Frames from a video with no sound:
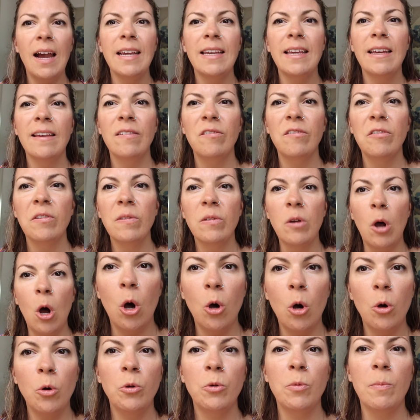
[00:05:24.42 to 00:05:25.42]
guess, just
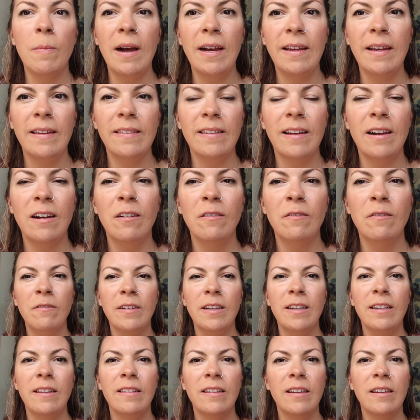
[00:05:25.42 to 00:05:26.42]
hold myself
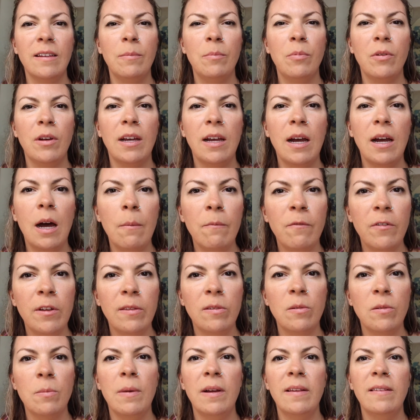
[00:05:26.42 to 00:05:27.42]
and to bring comfort
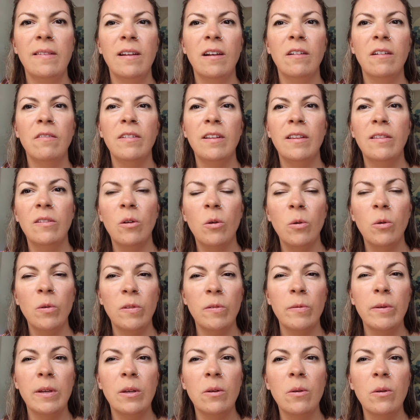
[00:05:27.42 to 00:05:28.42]
to myself, and to
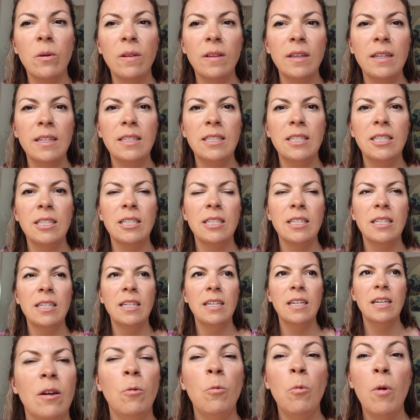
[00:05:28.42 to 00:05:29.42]
also acknowledge
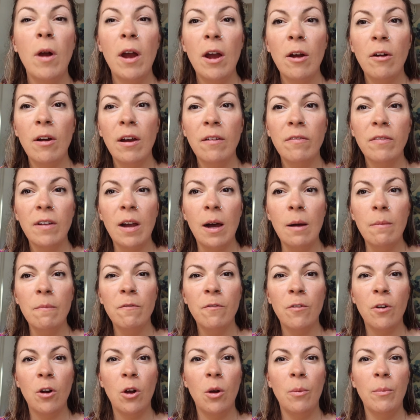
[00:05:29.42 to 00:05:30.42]
where I've come
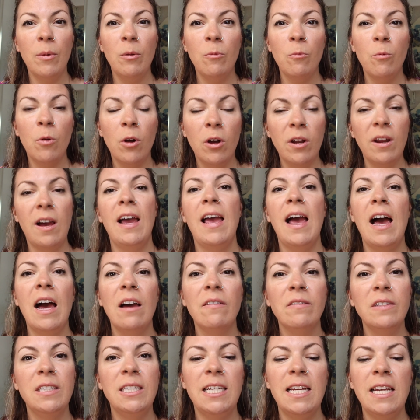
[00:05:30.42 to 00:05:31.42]
from and what I
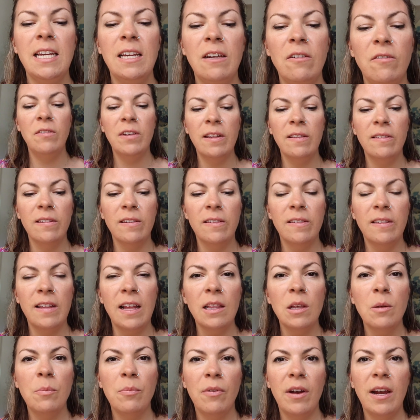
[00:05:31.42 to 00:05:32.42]
have achieved, and to
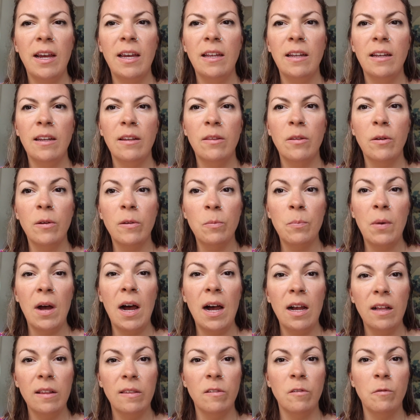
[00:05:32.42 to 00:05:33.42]
celebrate those
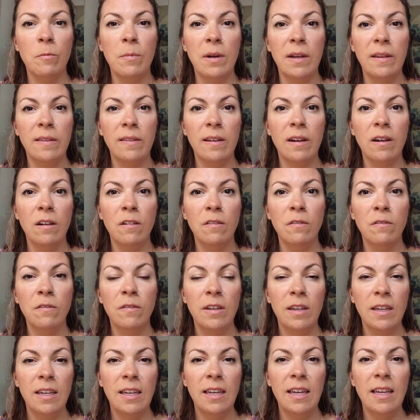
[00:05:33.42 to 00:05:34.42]
parts of myself.
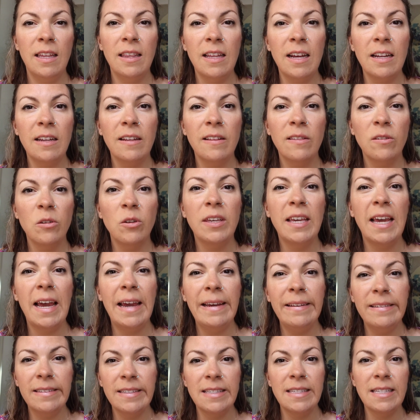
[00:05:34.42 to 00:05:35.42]
And that it's
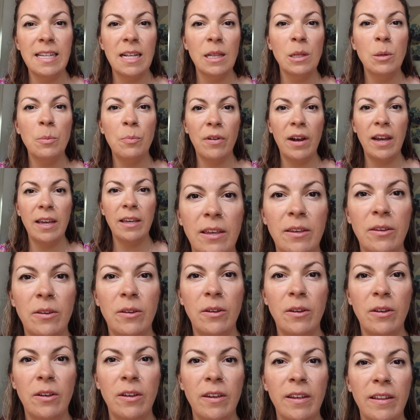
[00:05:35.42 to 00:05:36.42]
okay to celebrate
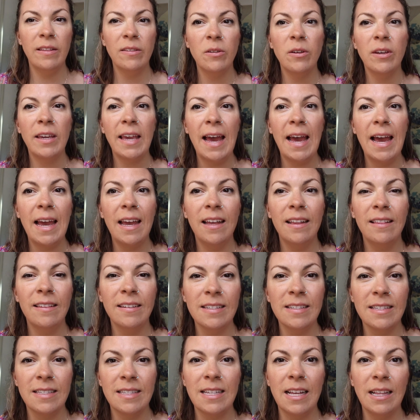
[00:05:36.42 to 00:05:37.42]
you. It's okay
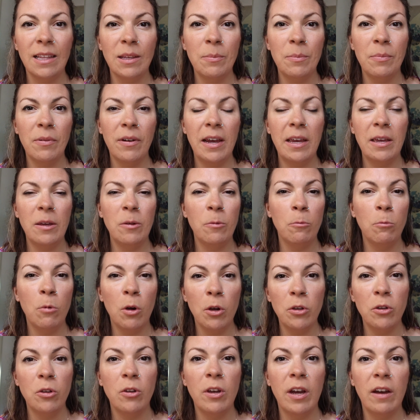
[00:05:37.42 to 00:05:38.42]
to celebrate
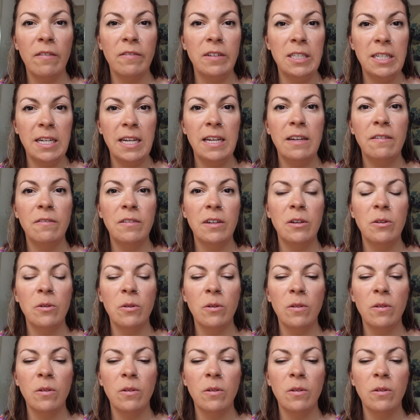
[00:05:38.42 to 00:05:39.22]
what you have achieved in your